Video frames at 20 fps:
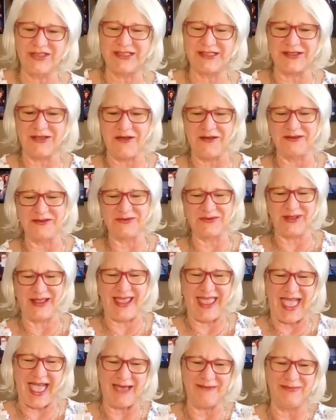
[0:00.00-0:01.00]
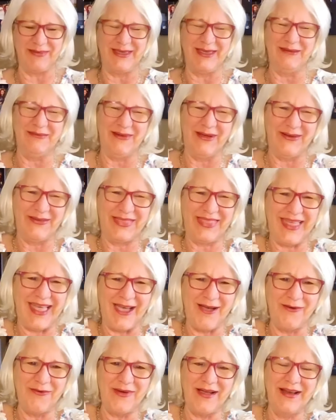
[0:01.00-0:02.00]
So I was really happy about
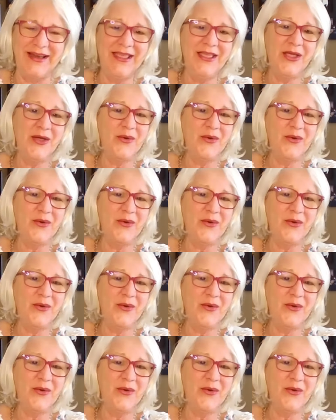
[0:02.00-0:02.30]
that one.